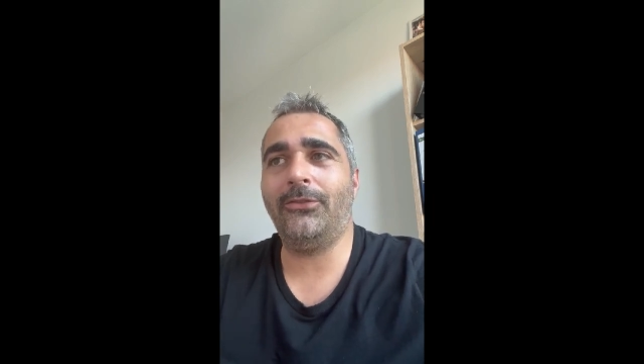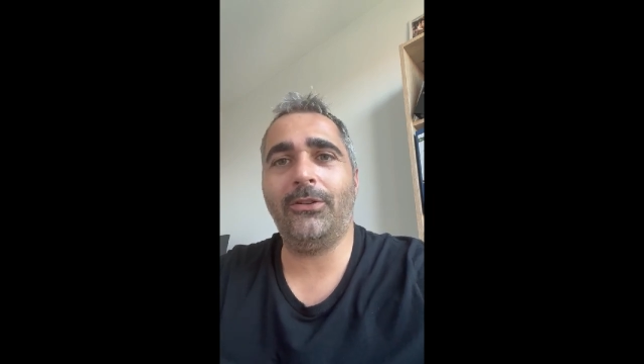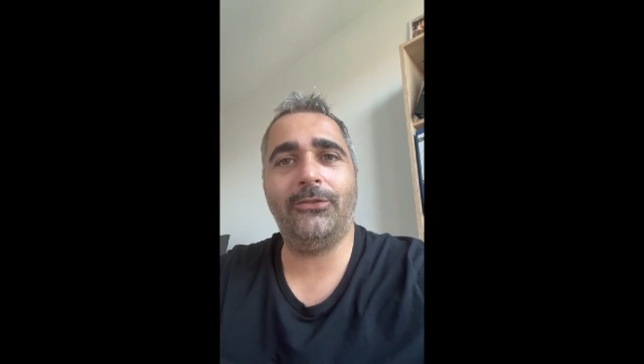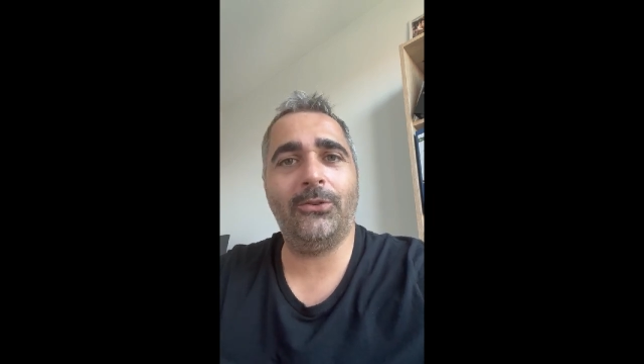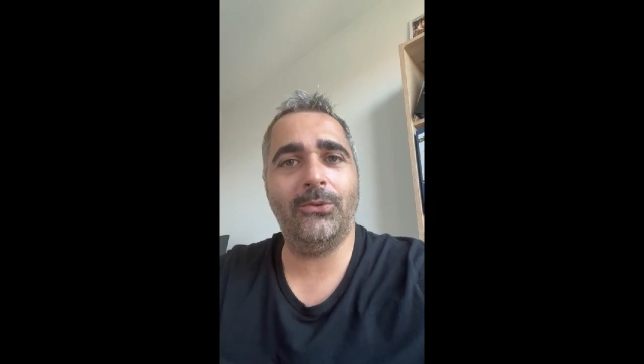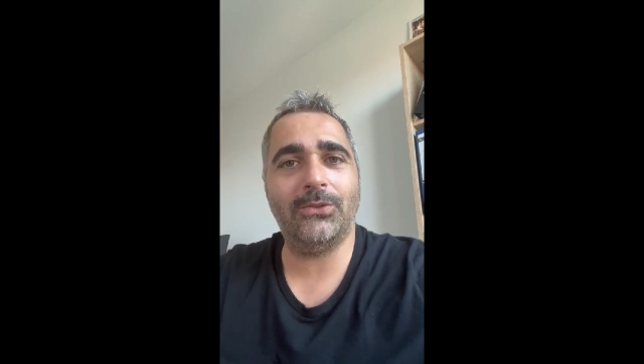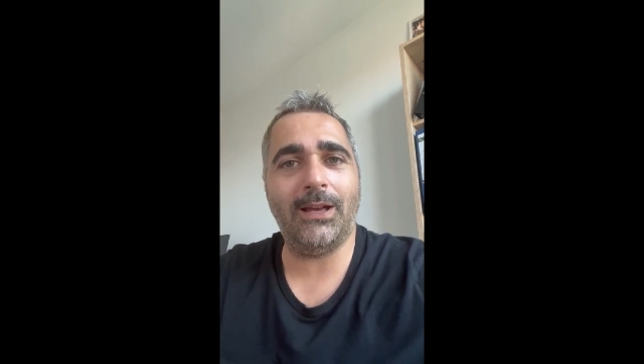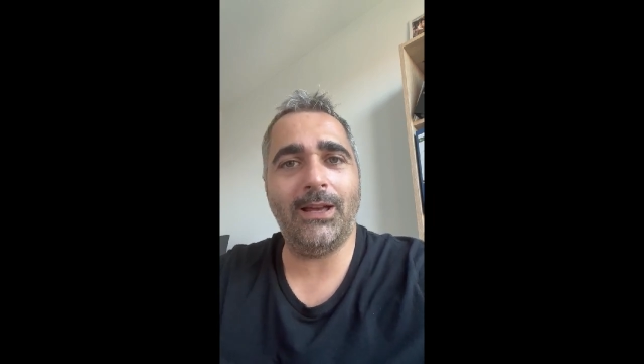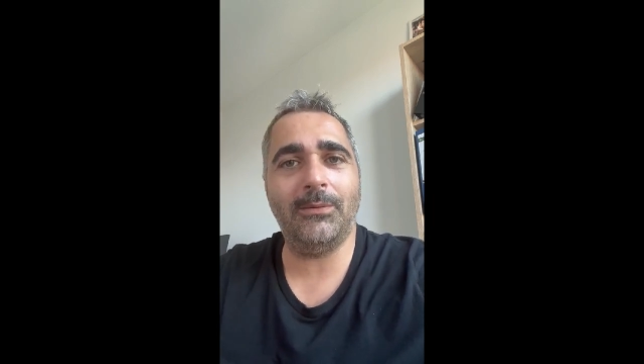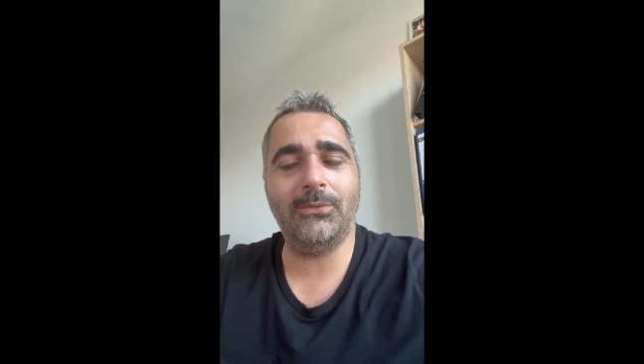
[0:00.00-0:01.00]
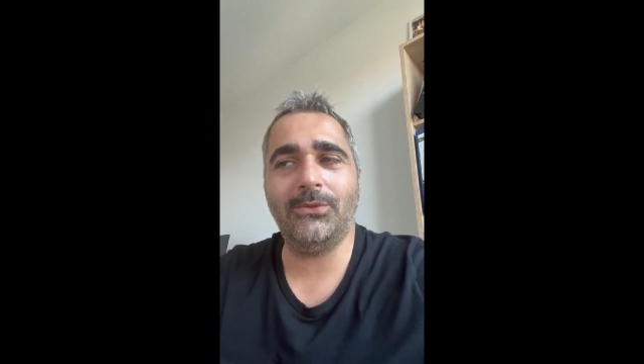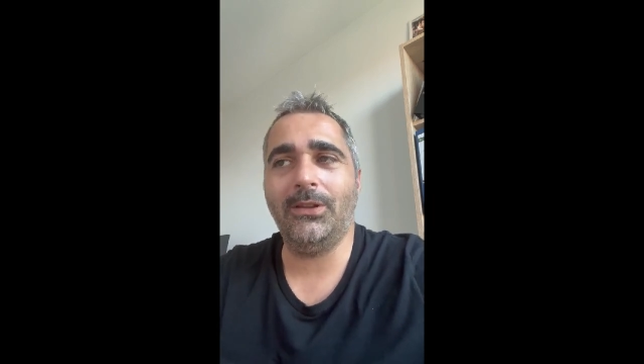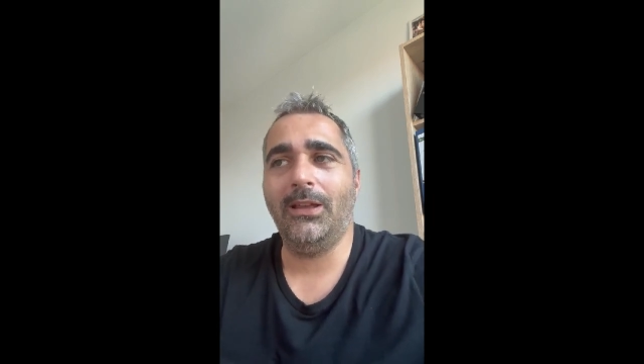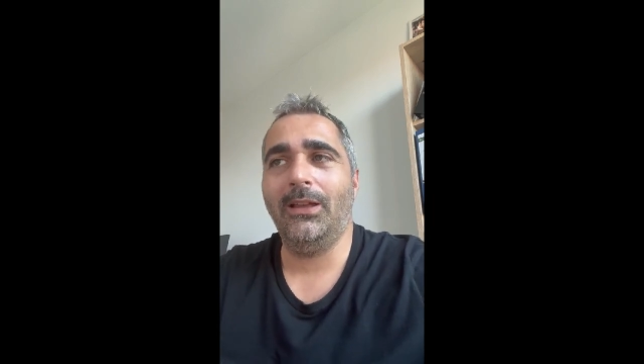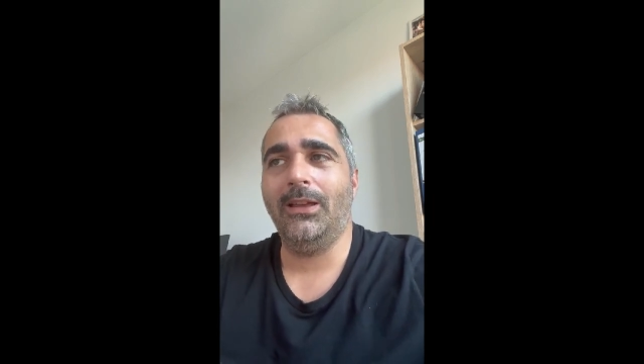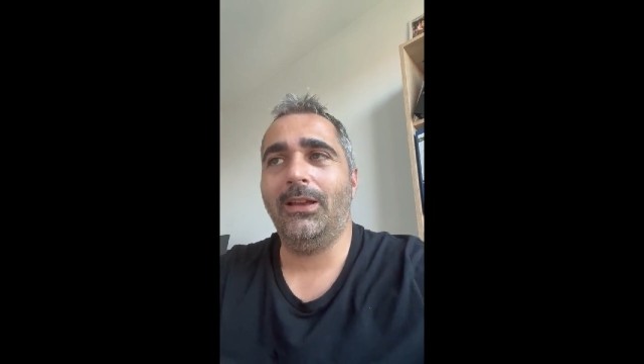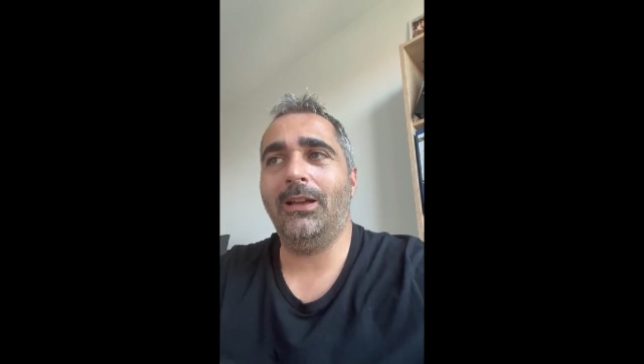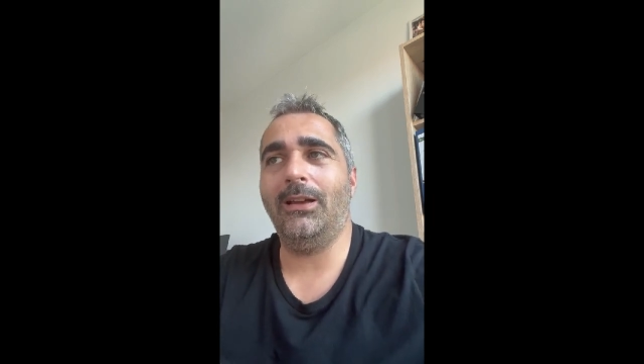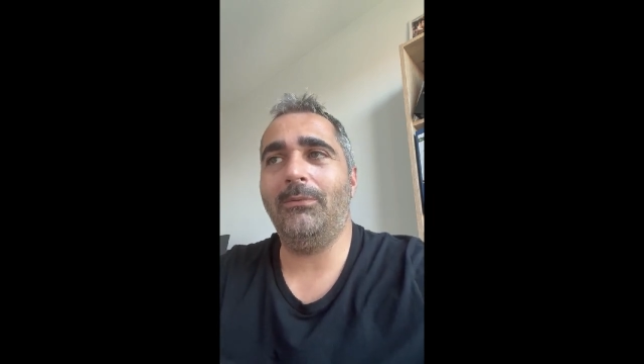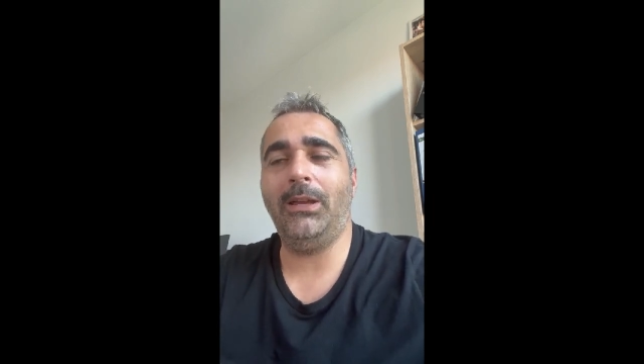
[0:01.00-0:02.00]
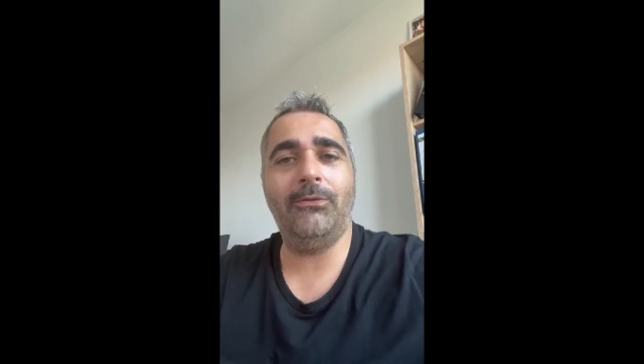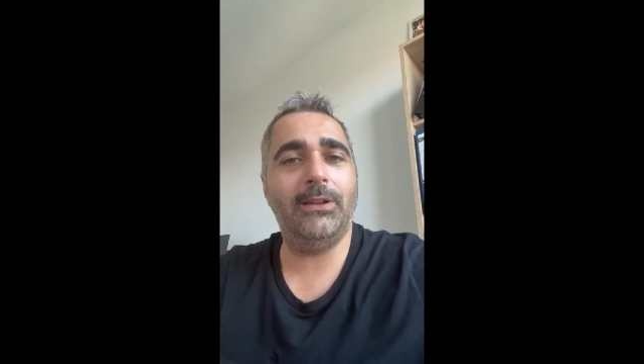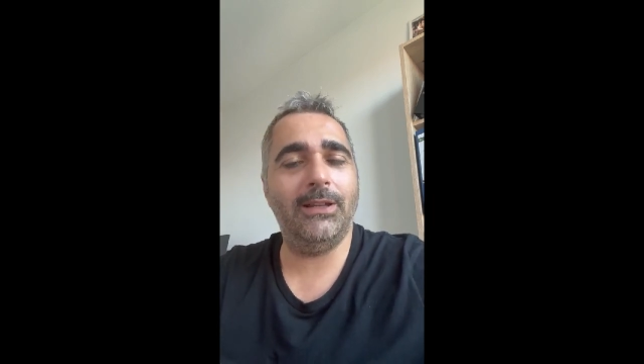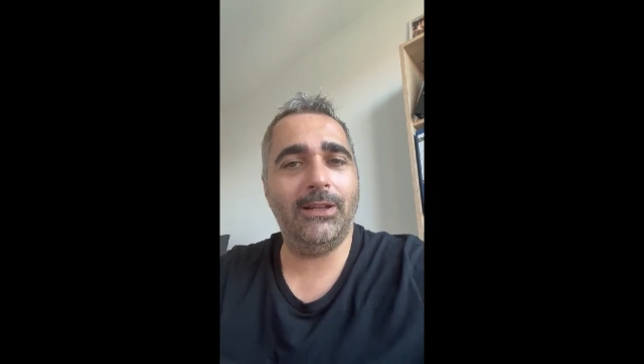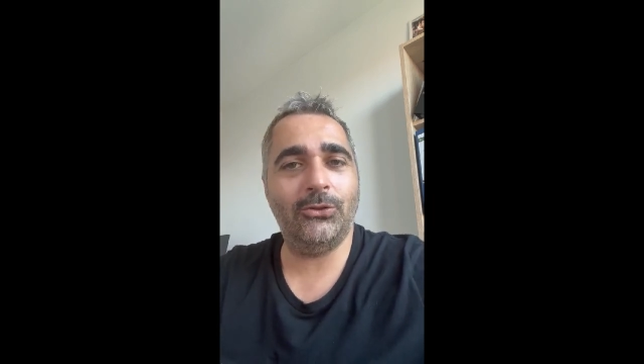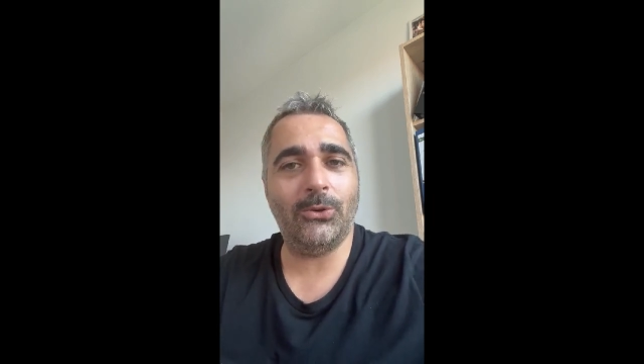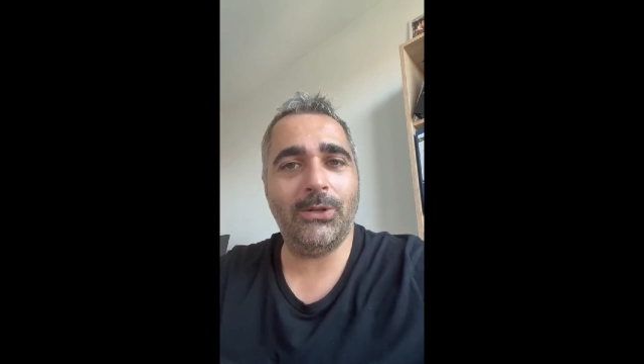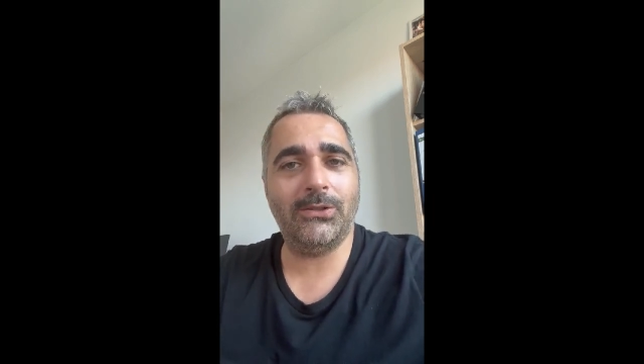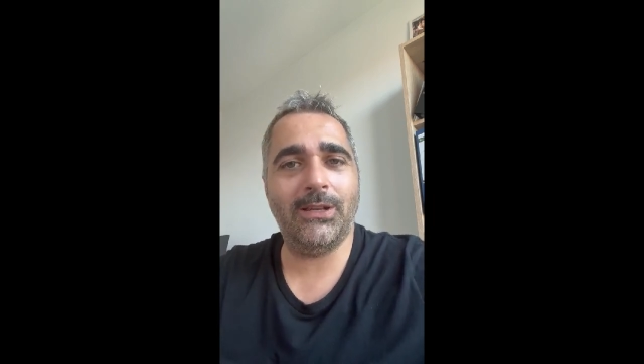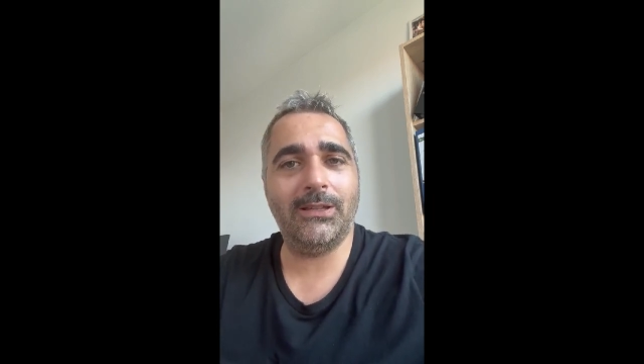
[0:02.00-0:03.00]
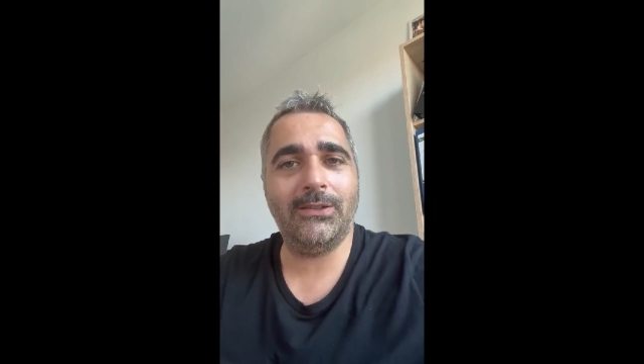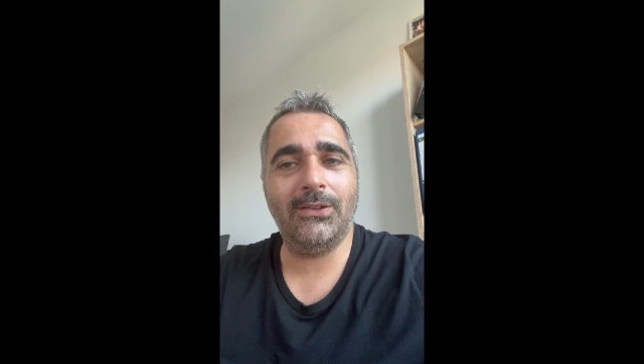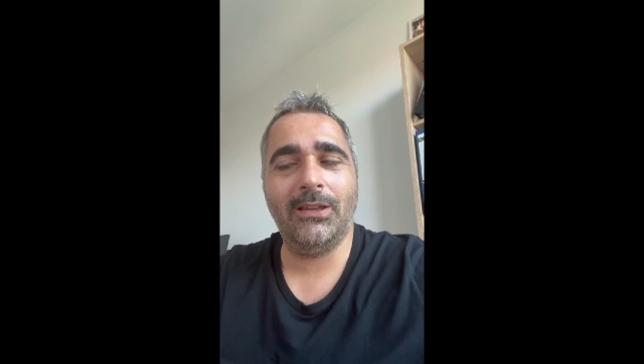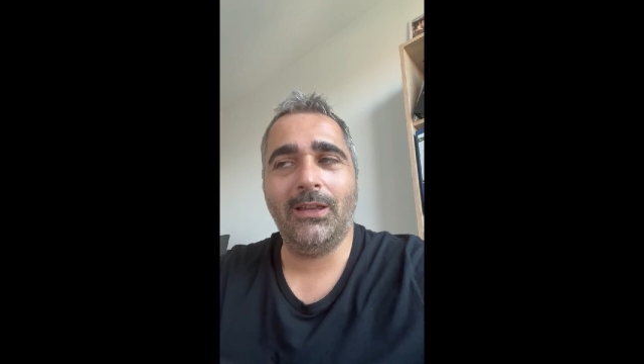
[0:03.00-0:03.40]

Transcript: for a few times. Um, he really enjoys it.